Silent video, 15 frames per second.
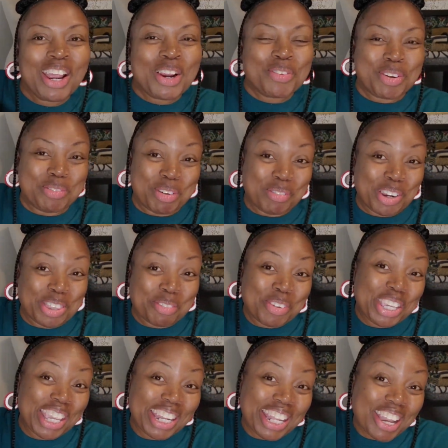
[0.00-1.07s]
Remember at the
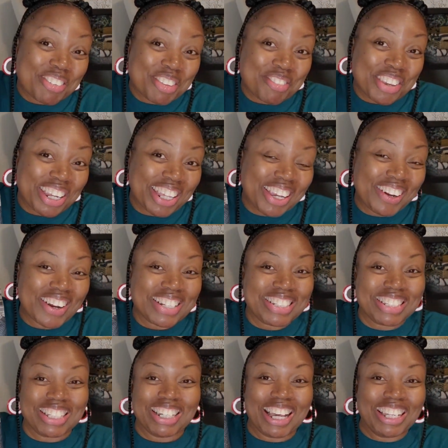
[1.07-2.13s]
beginning of the video, I
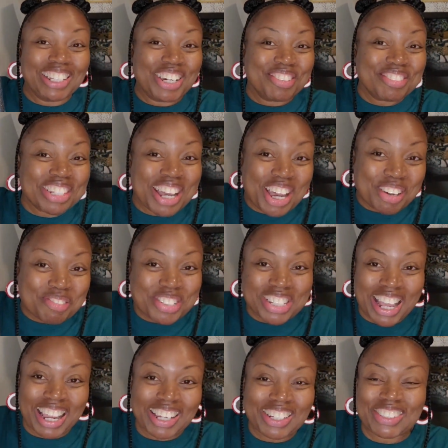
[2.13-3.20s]
said I love to
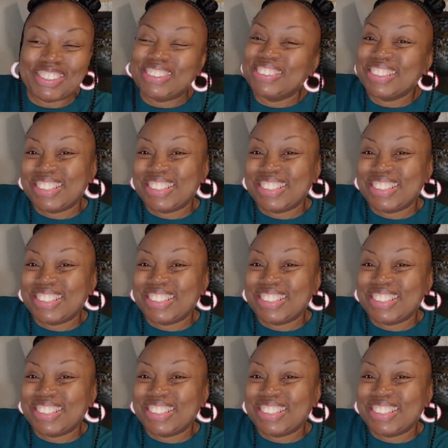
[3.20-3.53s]
upcycle.